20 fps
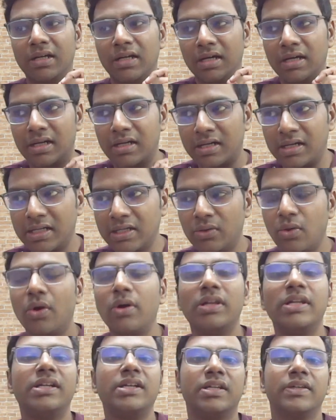a
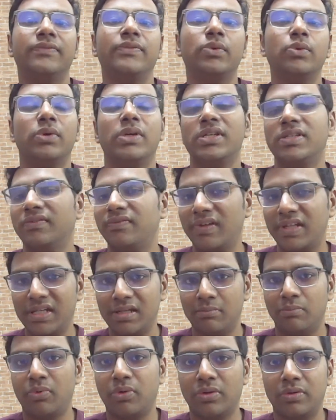recall and review is very
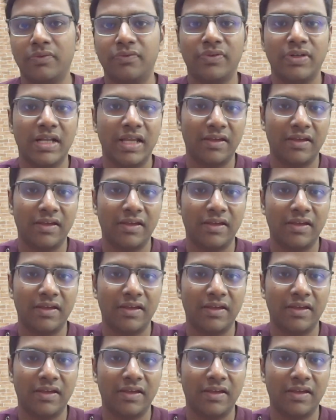important for